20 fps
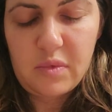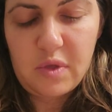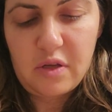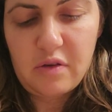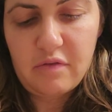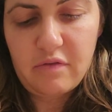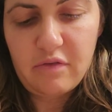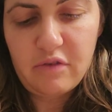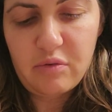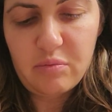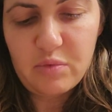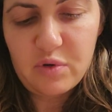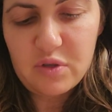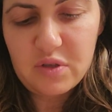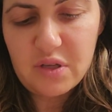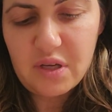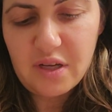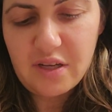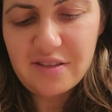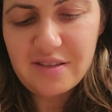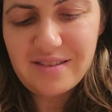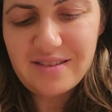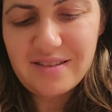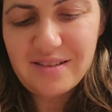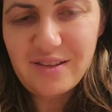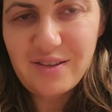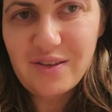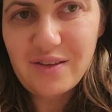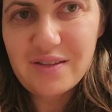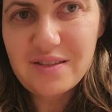A few more seconds until
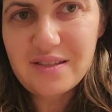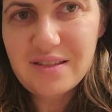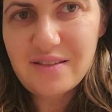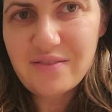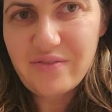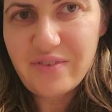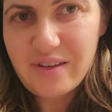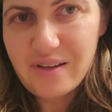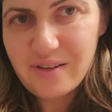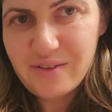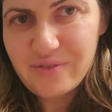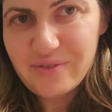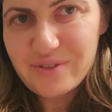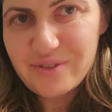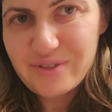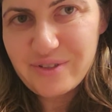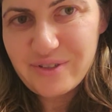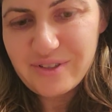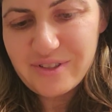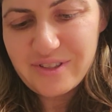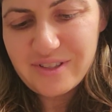you can see the final result.